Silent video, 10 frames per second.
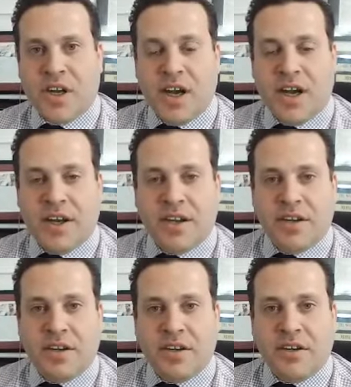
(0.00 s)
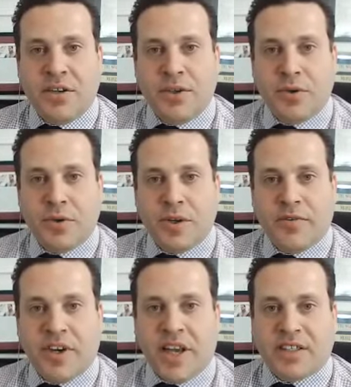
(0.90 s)
on new and
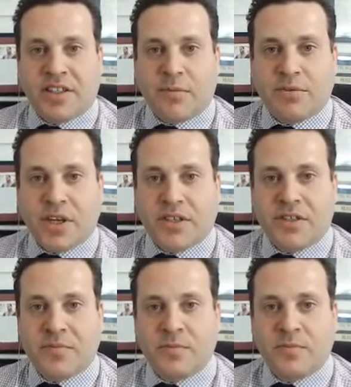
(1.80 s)
fantastic subjects.